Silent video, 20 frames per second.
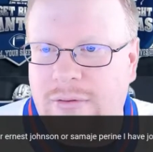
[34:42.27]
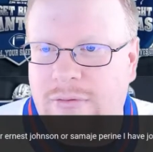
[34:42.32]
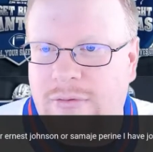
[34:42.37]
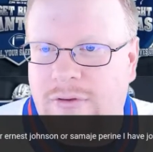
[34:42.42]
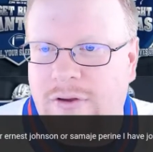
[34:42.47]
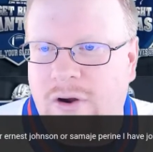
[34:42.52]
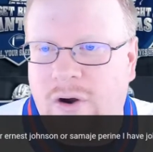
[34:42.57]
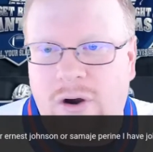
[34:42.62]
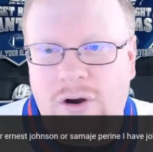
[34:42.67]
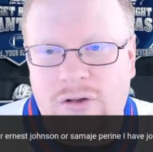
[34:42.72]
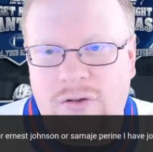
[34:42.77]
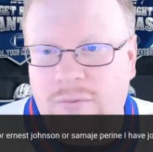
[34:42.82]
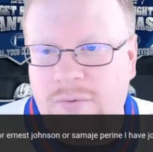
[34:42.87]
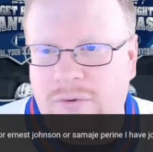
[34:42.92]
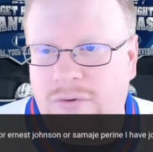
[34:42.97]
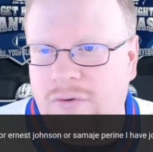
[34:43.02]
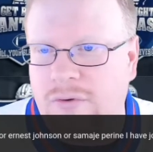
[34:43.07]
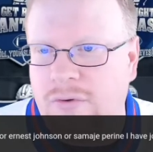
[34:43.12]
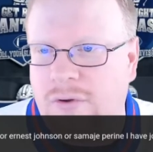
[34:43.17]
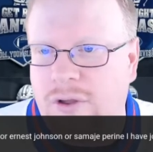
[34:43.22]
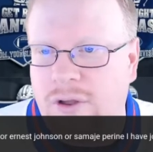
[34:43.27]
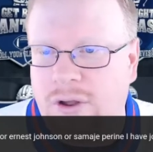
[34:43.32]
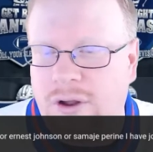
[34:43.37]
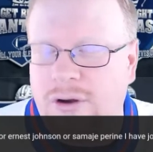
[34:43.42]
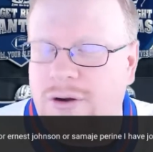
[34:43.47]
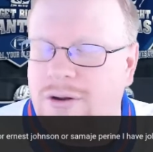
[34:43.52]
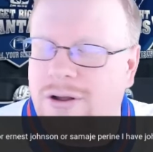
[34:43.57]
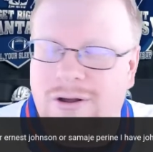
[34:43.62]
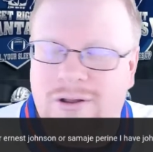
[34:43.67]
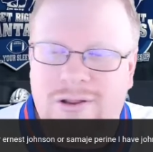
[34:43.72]
Dearness will do
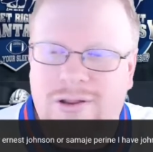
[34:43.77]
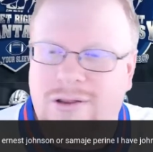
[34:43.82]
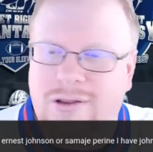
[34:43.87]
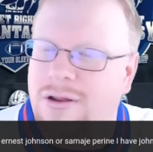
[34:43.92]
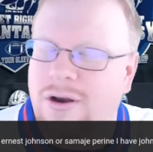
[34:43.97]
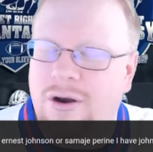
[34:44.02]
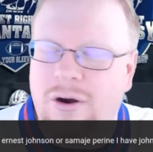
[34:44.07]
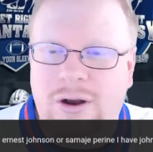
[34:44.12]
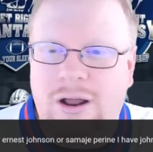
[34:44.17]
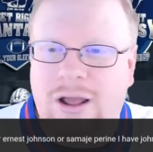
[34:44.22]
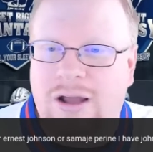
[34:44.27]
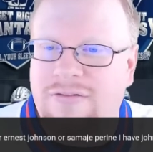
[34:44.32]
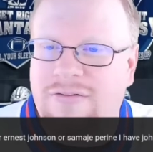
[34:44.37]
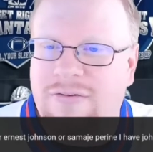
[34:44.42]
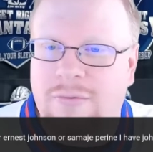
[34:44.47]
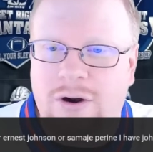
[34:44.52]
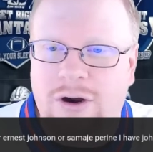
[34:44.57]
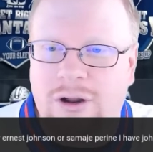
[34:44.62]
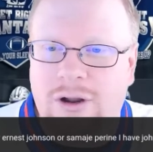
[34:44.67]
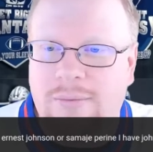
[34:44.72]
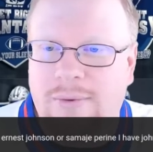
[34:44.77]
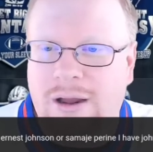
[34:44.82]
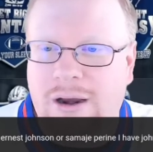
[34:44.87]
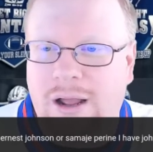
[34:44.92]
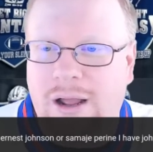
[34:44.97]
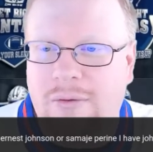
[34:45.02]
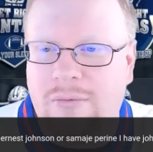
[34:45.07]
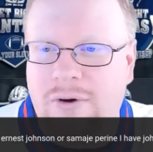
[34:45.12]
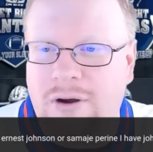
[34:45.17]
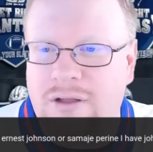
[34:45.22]
good. Cooks, you don't have to worry about.
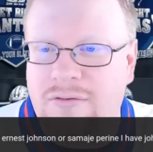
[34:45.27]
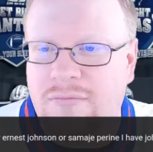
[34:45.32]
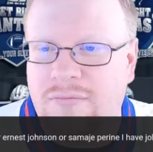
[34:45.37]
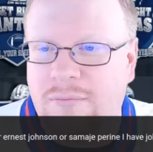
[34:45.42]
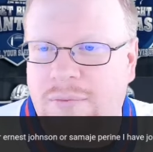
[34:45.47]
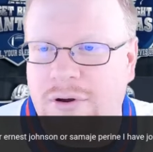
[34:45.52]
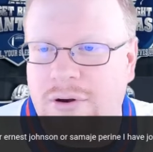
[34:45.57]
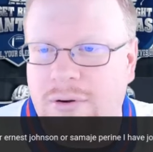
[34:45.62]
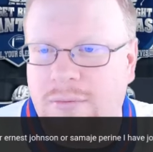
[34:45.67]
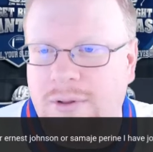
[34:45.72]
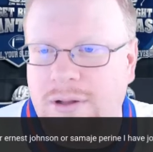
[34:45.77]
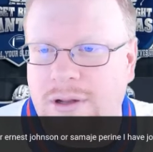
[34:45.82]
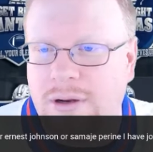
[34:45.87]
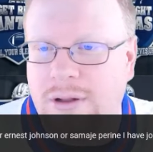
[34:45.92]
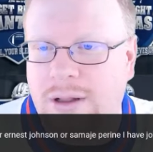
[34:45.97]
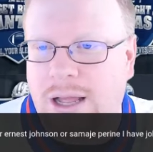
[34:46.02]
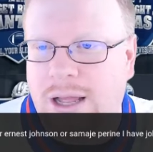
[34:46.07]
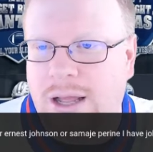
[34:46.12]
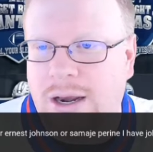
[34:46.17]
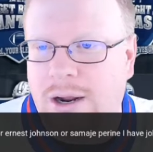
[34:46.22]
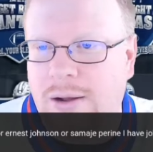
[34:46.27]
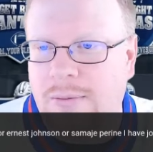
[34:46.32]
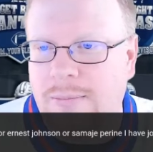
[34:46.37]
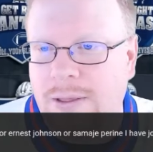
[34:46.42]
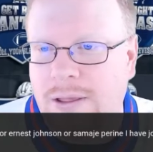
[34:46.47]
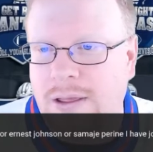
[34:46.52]
I wouldn't even put him in your lineup.